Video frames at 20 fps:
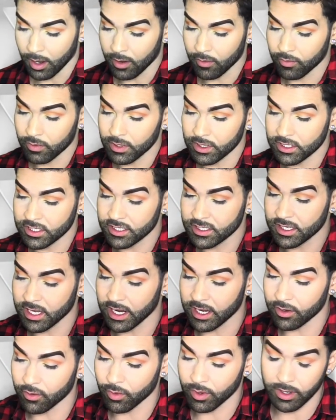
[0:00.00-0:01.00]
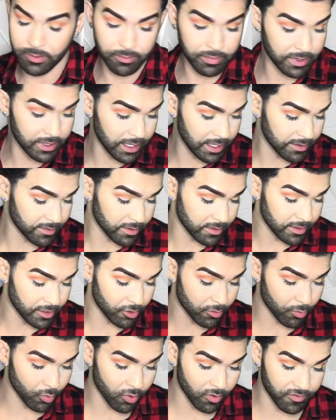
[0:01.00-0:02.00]
I really just kind of want to place a
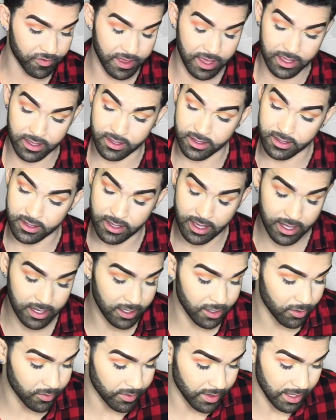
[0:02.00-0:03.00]
little more of that yellow.